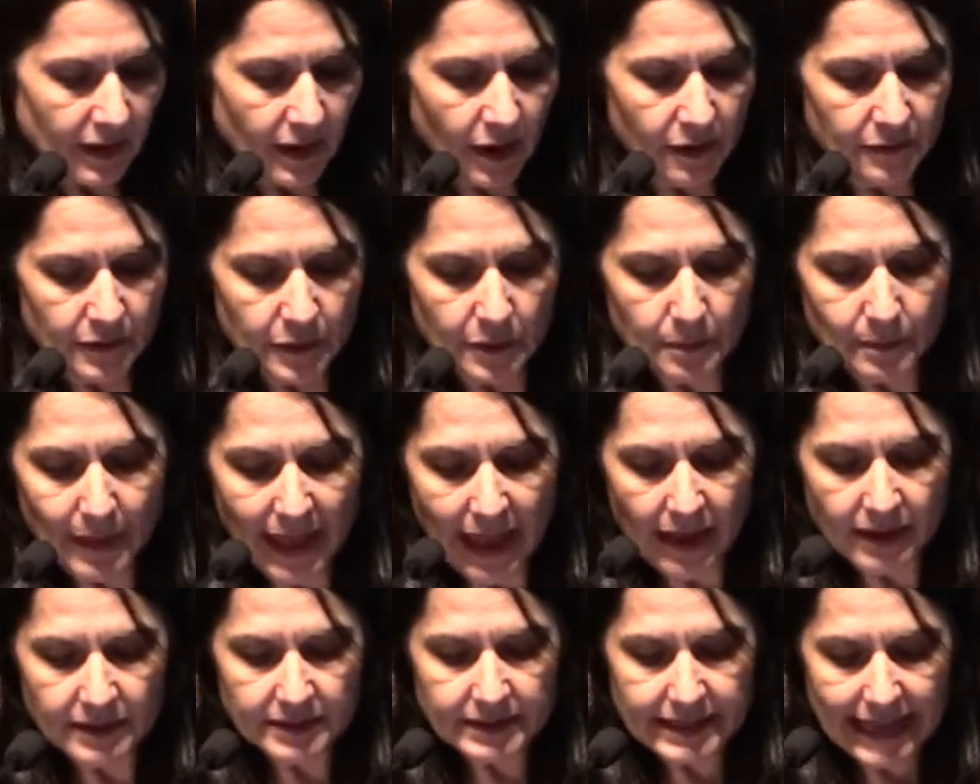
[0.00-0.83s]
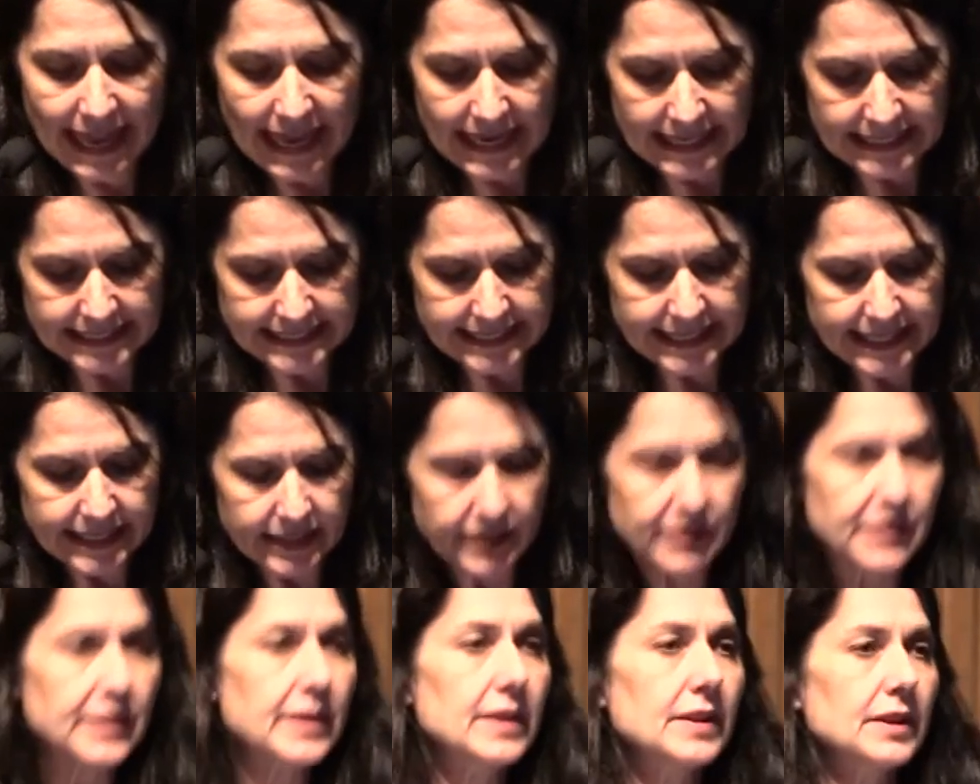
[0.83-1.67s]
over the past
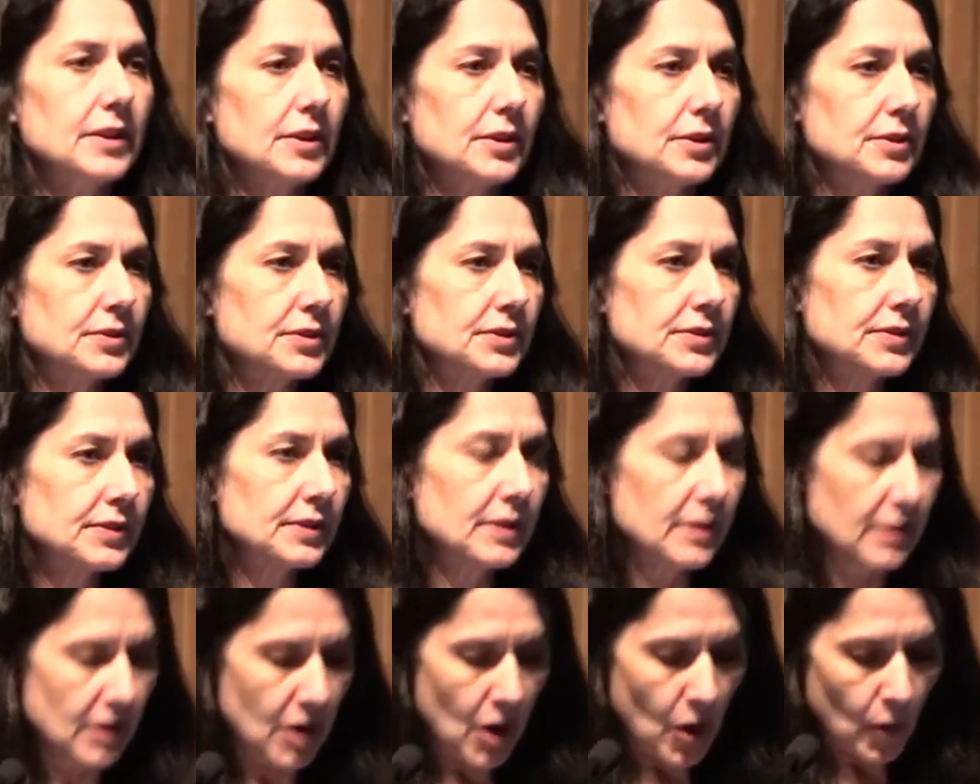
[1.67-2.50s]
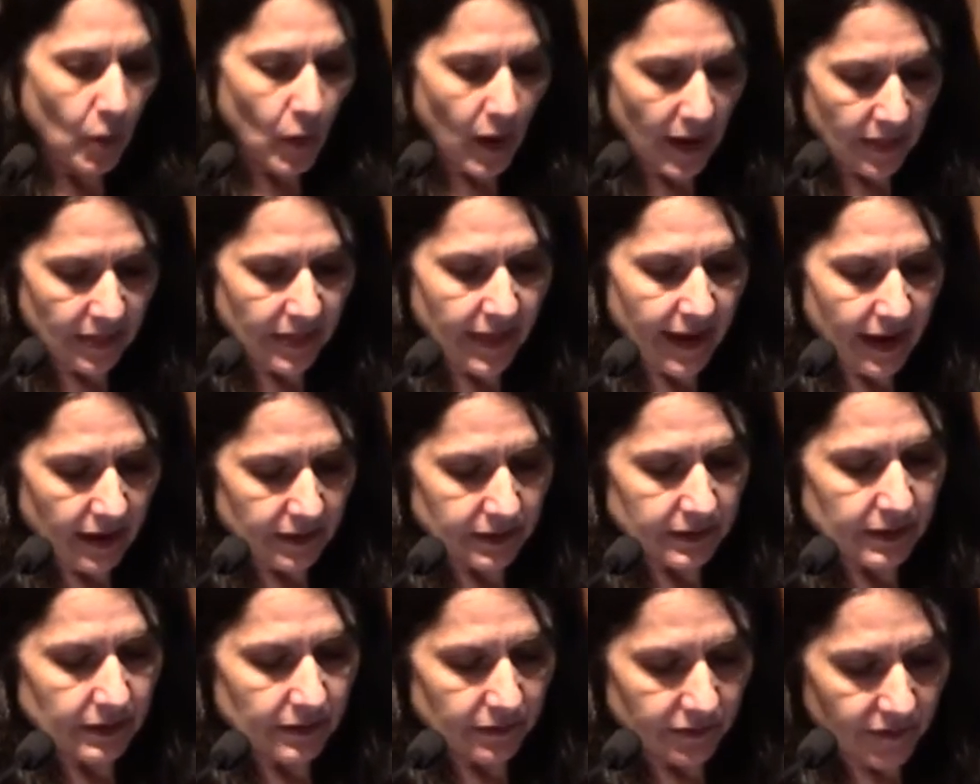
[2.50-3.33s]
18 years,
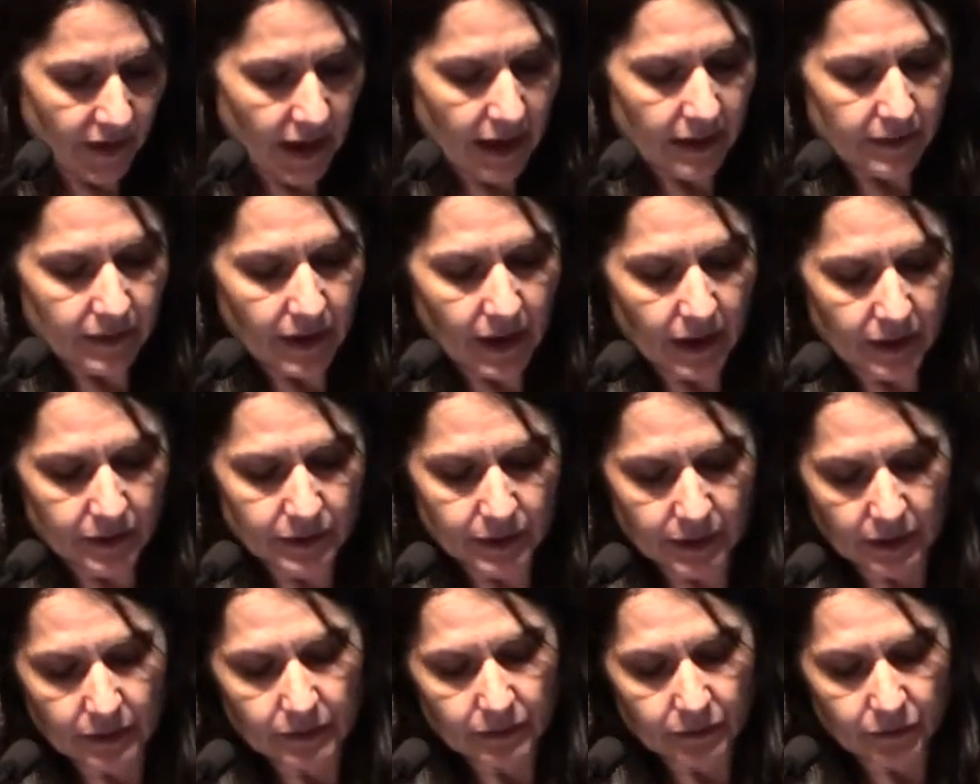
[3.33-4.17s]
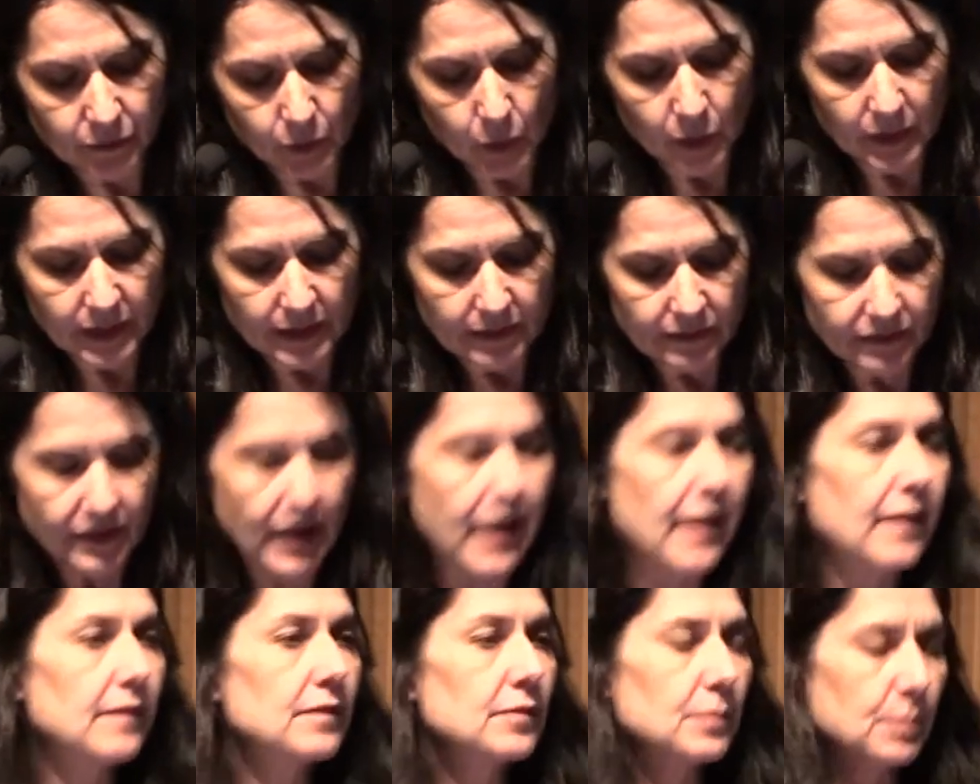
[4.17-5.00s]

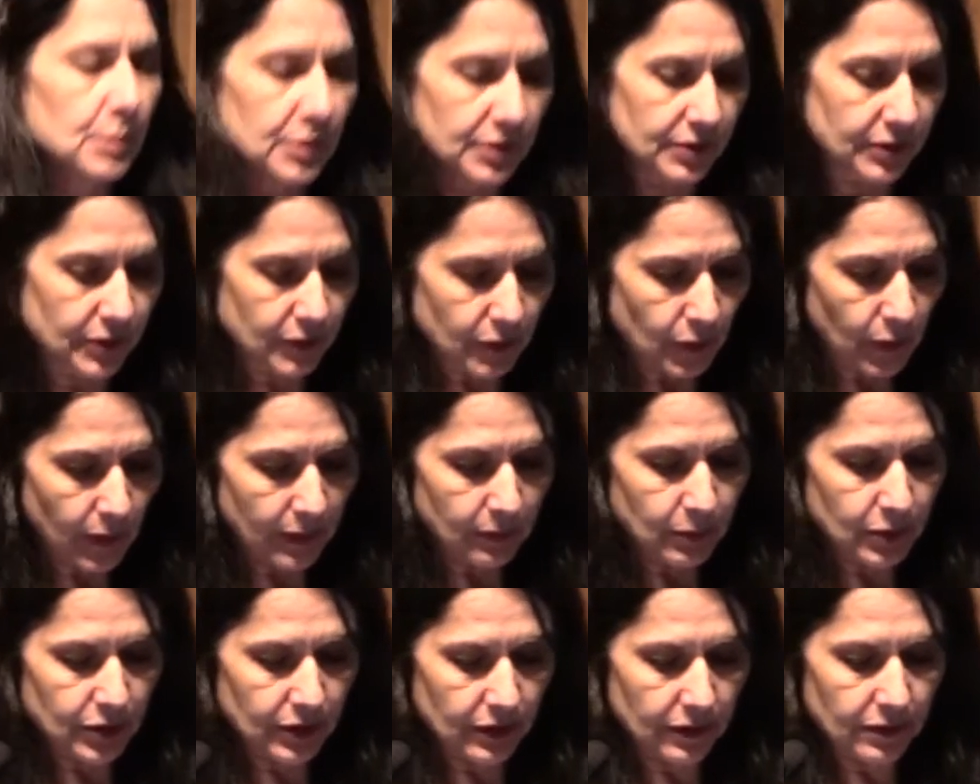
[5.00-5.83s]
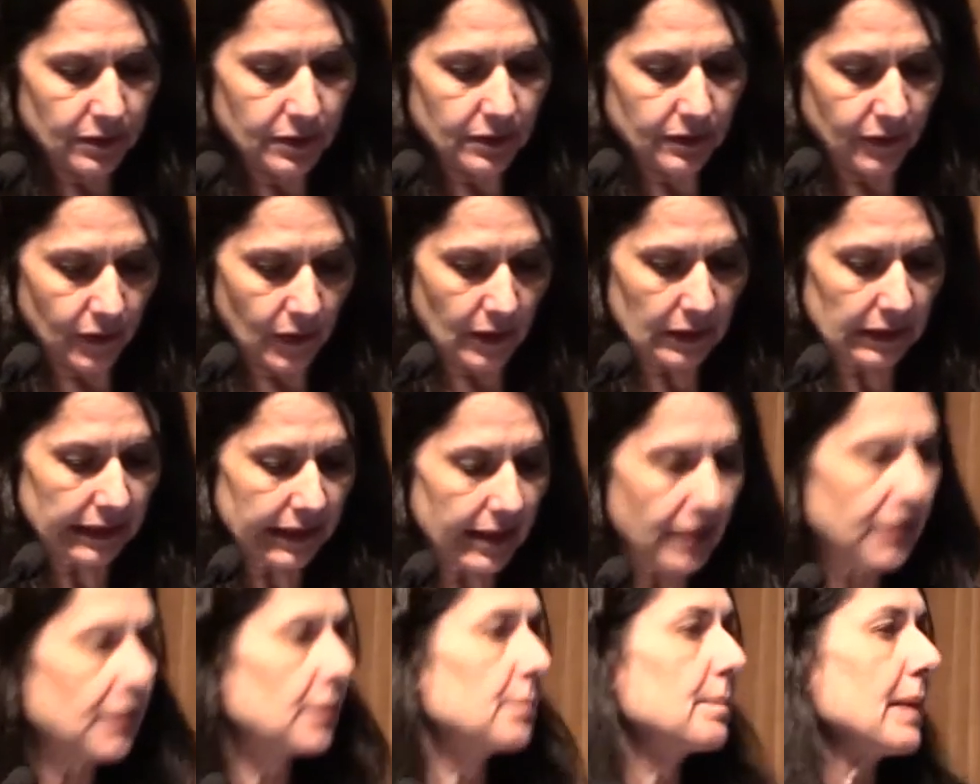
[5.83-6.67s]
1,545 prescriptions for a
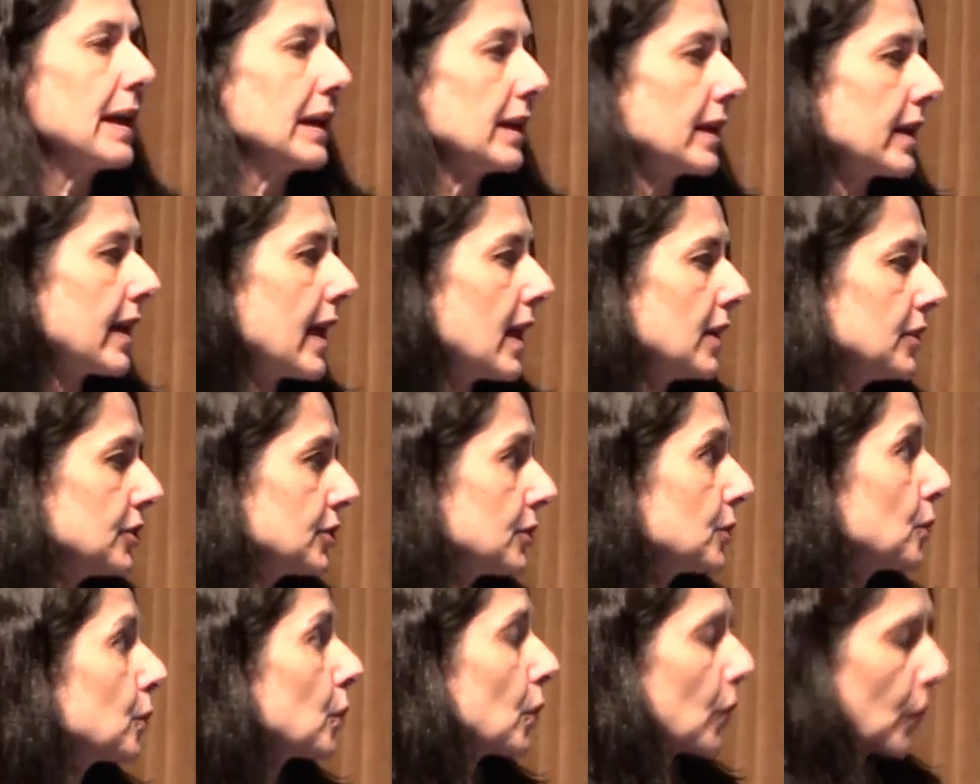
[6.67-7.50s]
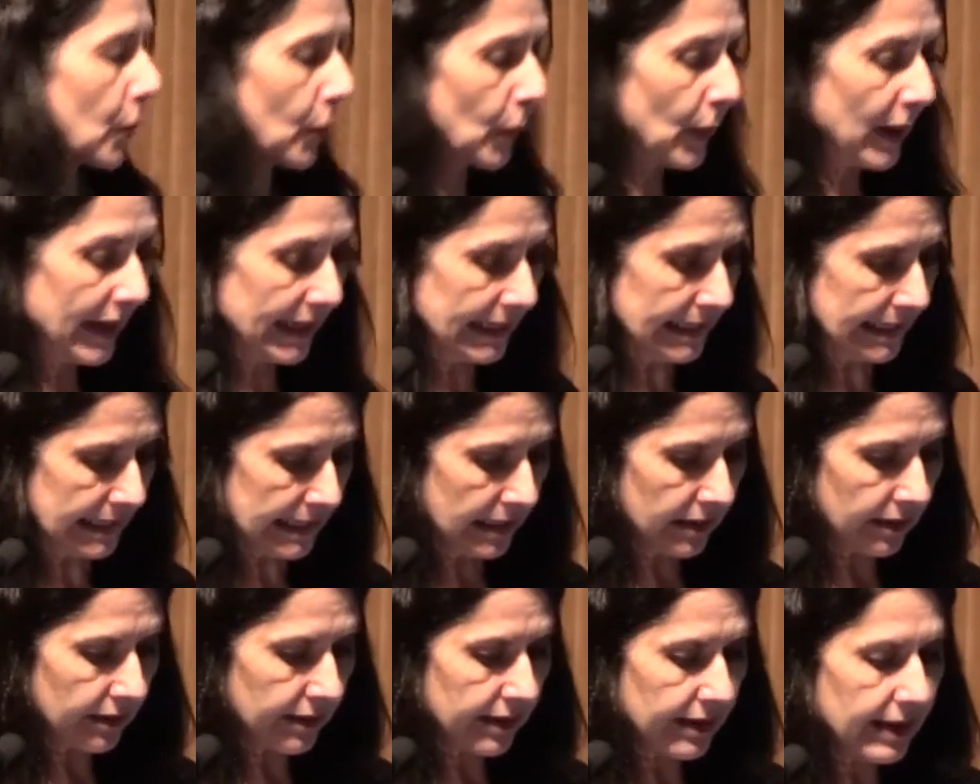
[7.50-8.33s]
lethal medication were
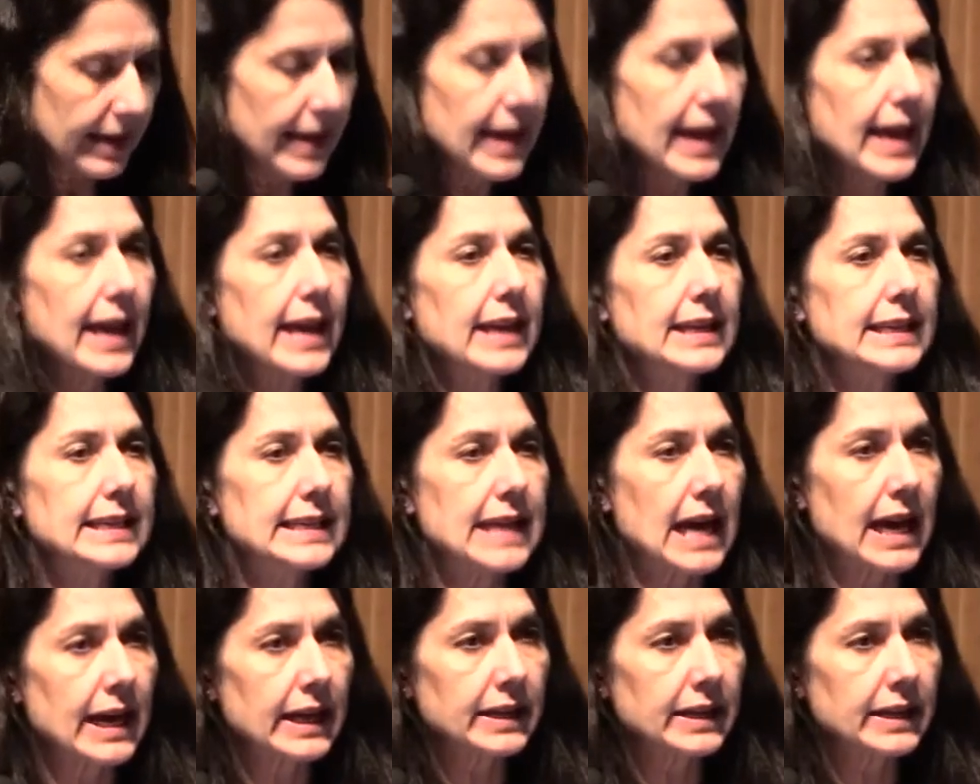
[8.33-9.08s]
written, and